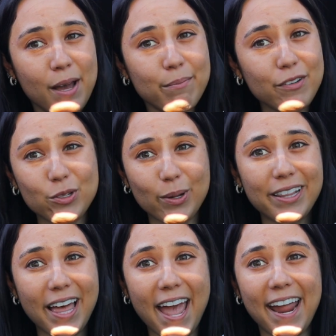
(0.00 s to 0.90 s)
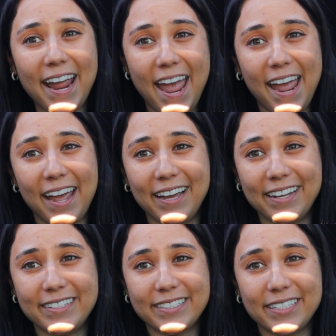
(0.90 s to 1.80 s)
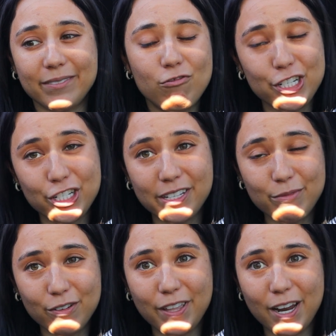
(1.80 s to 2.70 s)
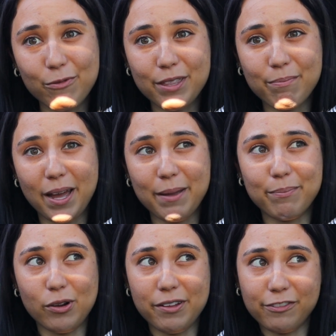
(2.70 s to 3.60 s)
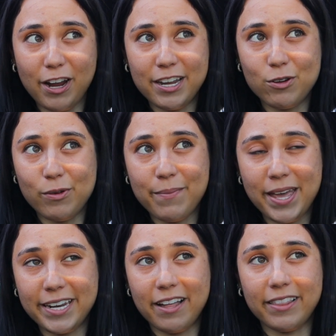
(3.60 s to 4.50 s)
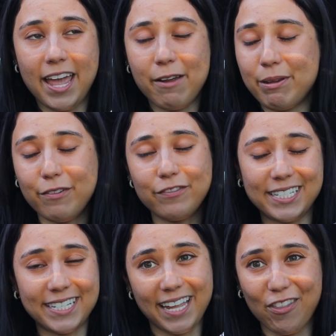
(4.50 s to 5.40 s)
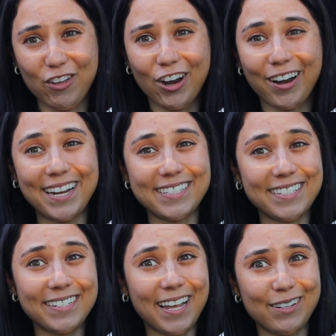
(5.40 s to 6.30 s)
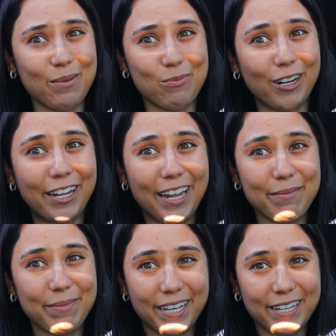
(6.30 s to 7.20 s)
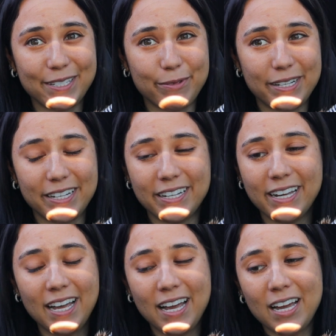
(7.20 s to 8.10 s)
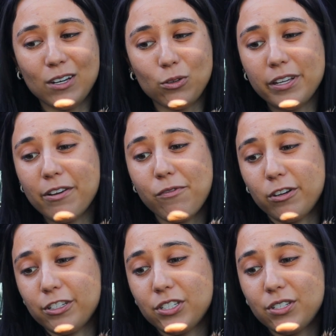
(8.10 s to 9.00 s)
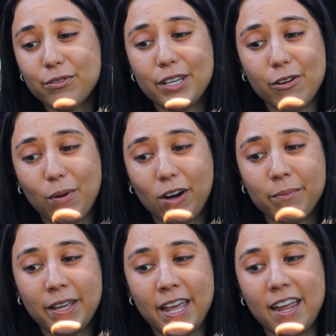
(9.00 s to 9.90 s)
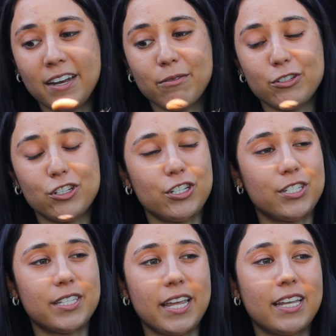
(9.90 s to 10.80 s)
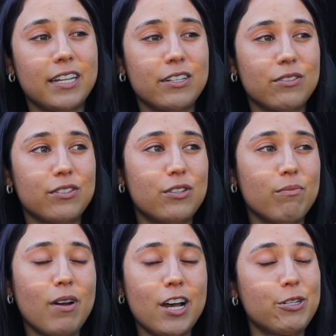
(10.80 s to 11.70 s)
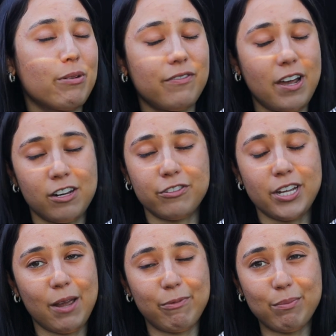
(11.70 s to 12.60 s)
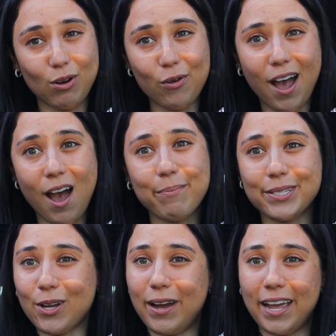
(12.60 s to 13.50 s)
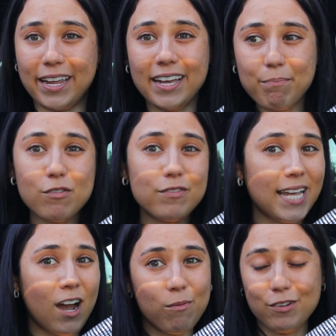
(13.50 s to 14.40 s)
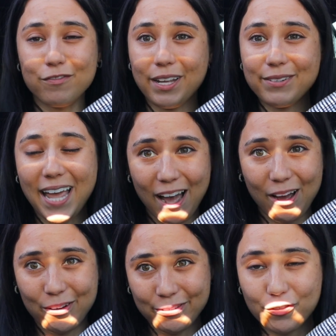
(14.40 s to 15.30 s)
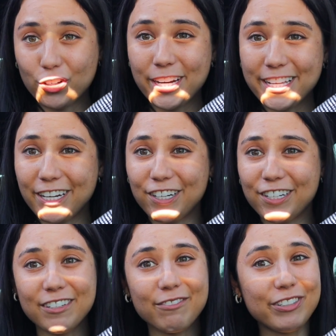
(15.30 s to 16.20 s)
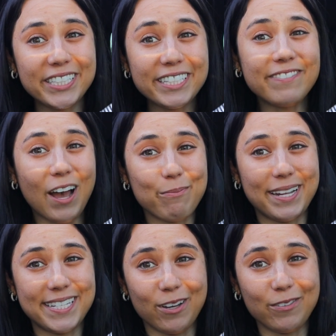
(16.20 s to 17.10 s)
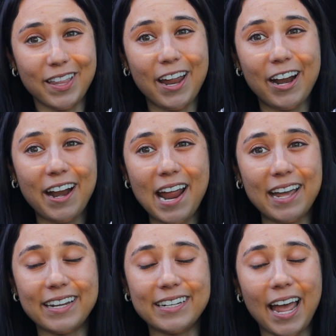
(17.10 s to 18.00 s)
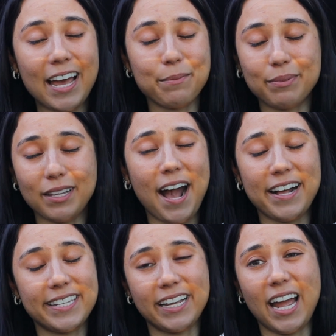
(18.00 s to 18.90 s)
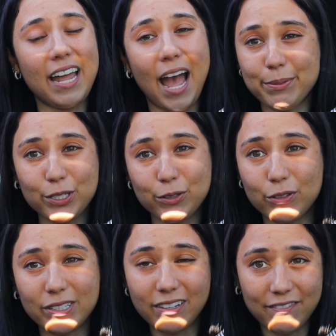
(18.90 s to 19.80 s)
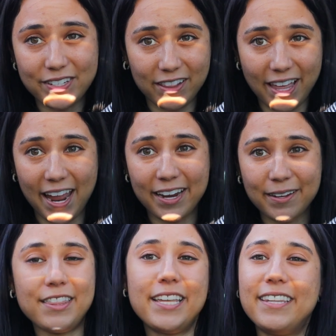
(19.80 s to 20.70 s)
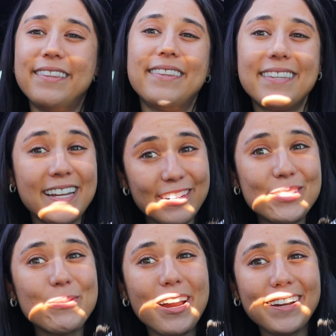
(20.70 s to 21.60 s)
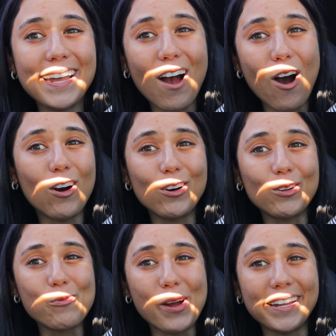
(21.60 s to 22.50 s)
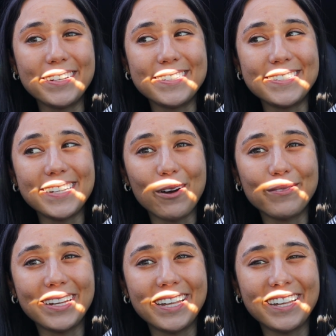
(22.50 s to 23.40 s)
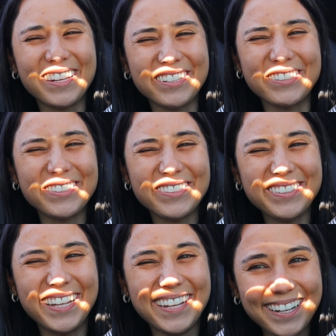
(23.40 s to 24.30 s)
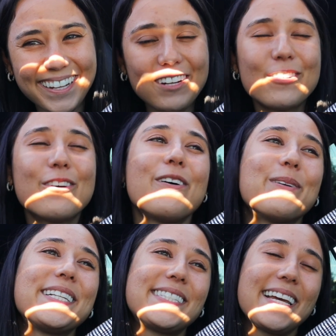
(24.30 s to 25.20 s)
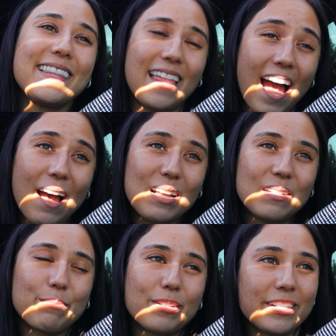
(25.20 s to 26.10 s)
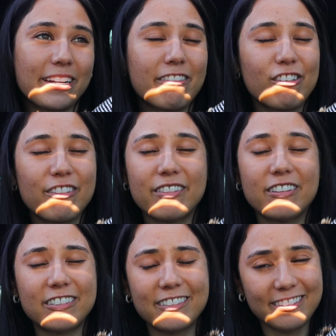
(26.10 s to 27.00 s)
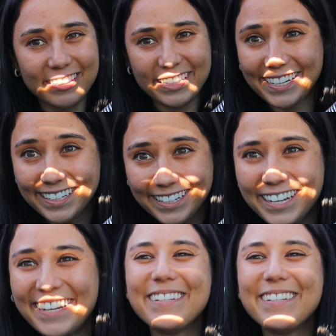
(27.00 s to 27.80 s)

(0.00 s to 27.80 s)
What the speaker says: moved to LA and originally moved there with my boyfriend who I met in LA. We moved in together. It didn't end up working because we could only afford a studio apartment and it was just like getting too much. We were fighting all the time. We broke up. So I moved downtown for a year, really found myself there, and I had a blast. Like, I absolutely loved LA. And then here's where it all went downhill. I don't know if I want to say that particularly,